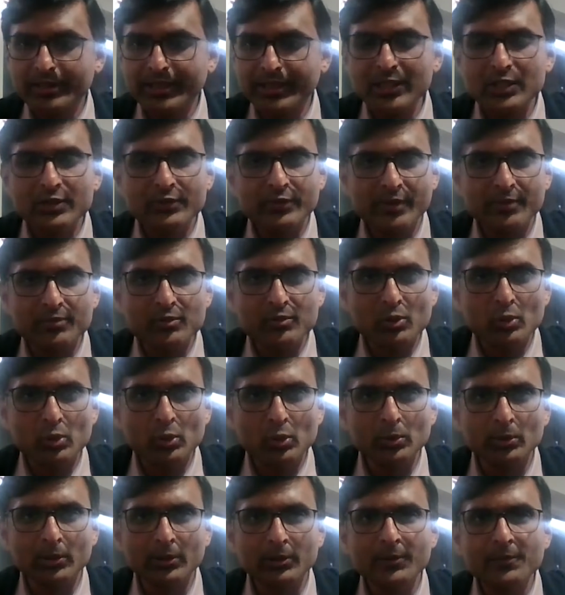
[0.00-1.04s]
kids from
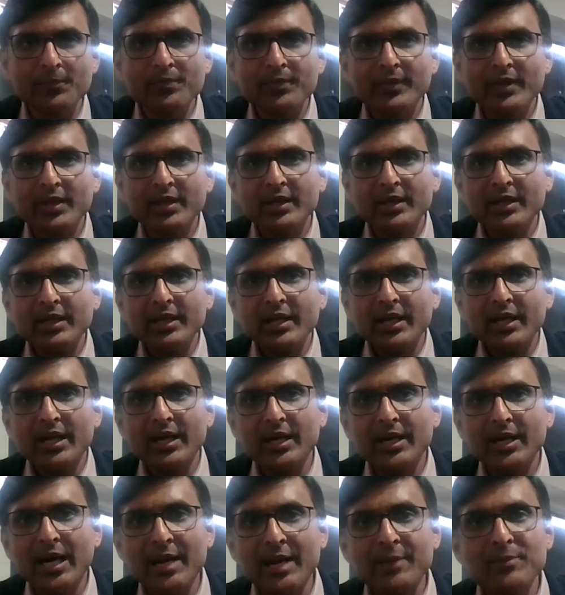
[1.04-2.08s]
school,
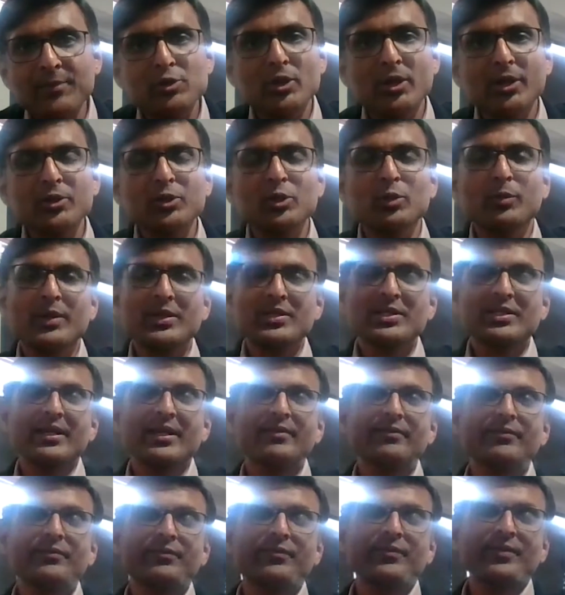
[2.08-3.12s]
I'm sure you must
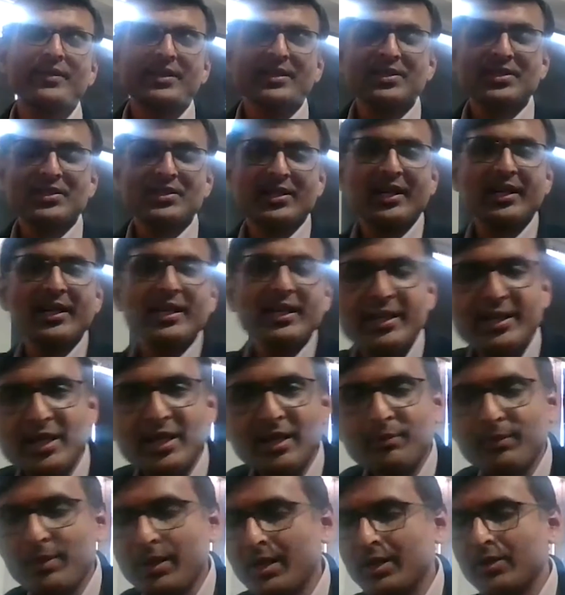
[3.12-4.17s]
have studied
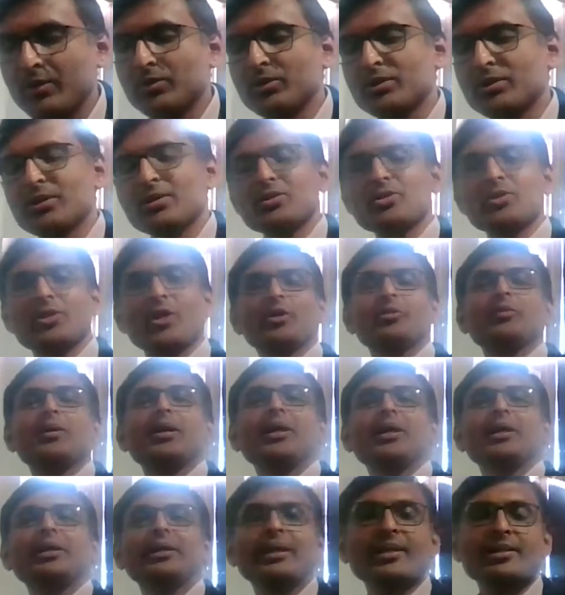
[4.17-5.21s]
about stock
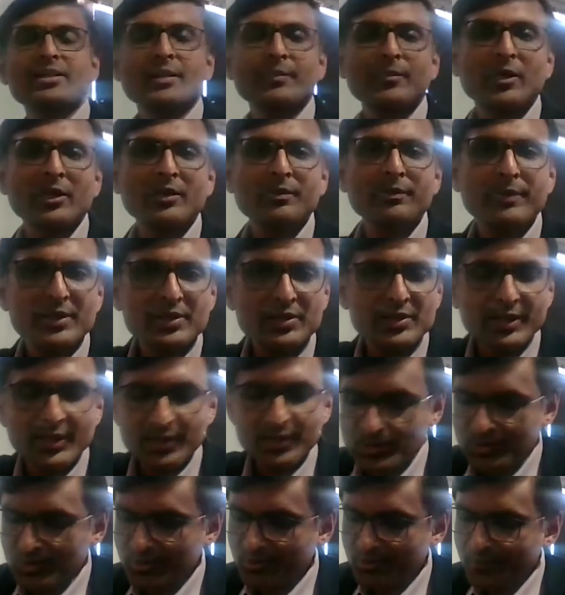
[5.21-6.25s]
markets, about
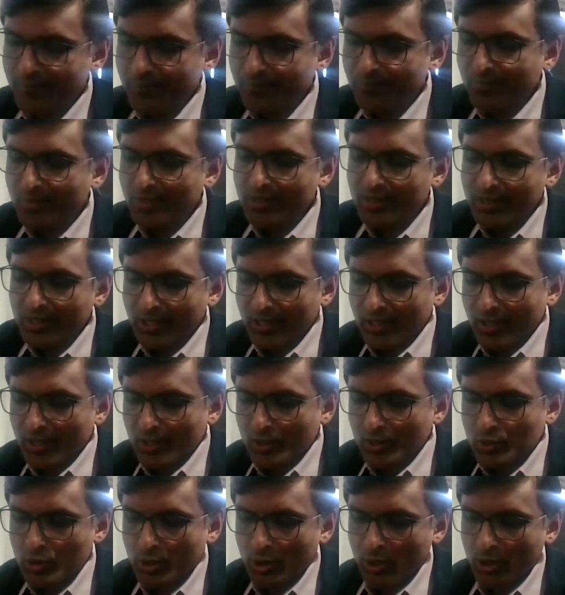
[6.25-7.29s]
business.
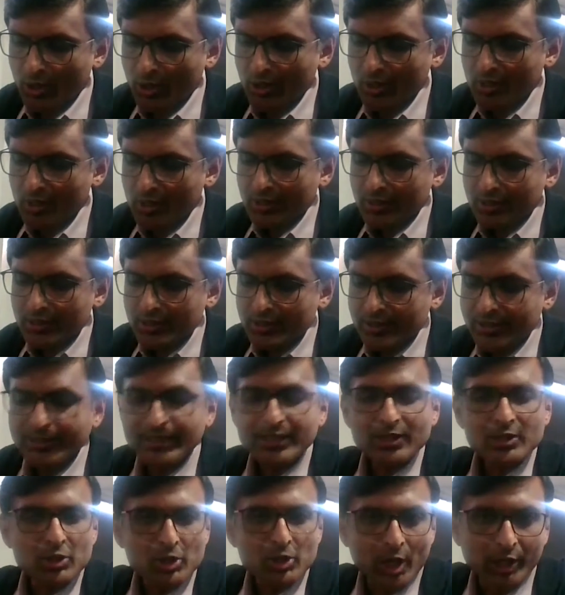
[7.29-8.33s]
So see,
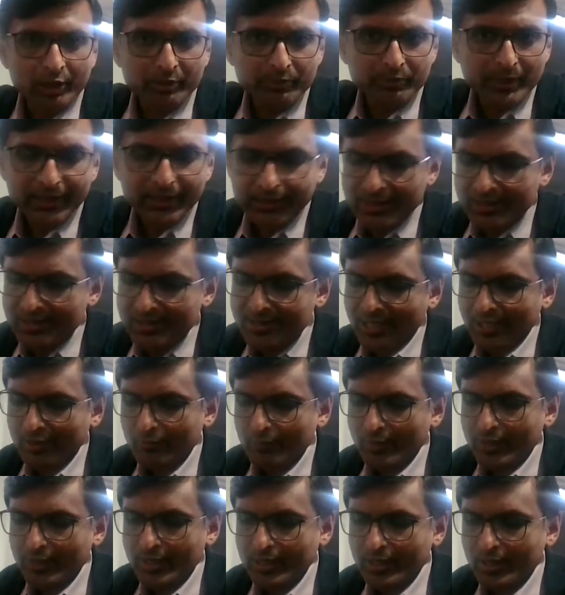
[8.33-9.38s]
the stock markets
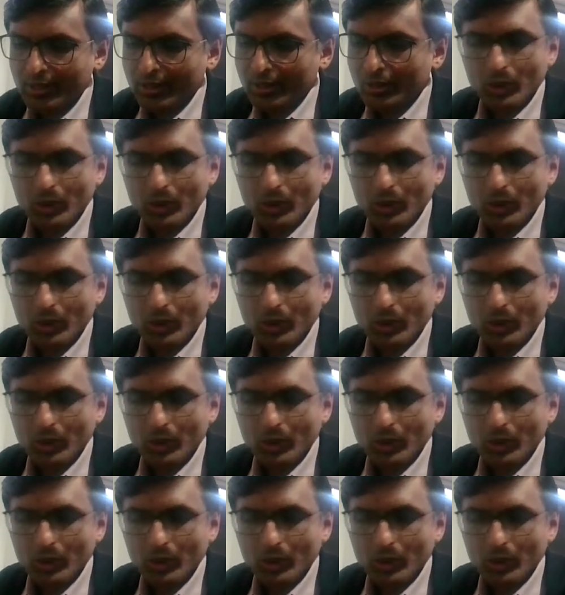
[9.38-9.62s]
that we